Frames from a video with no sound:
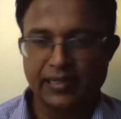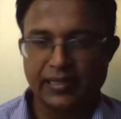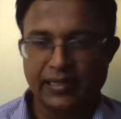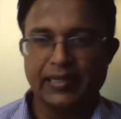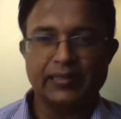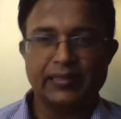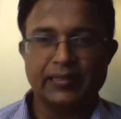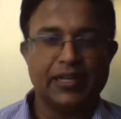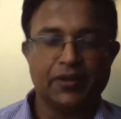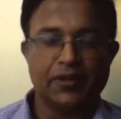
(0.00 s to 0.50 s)

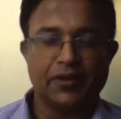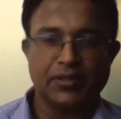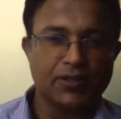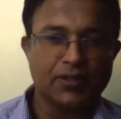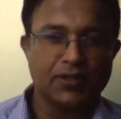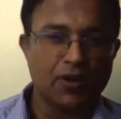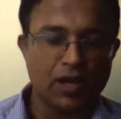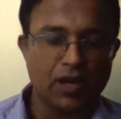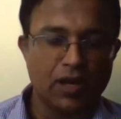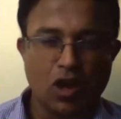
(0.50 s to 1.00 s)
and it's
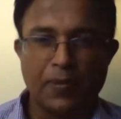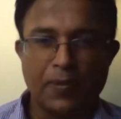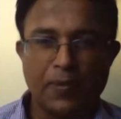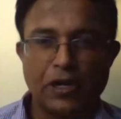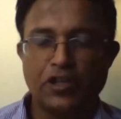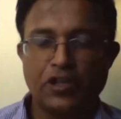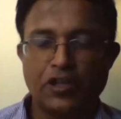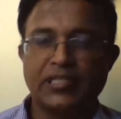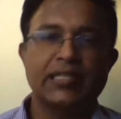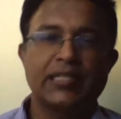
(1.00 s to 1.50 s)
got a common law
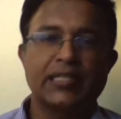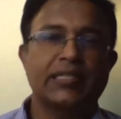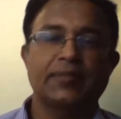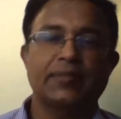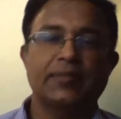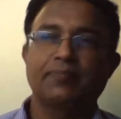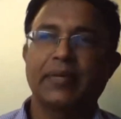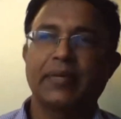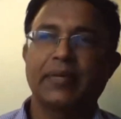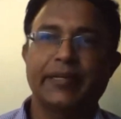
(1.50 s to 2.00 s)

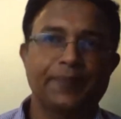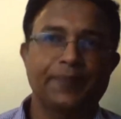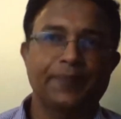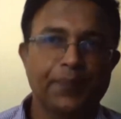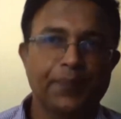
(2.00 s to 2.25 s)
system, and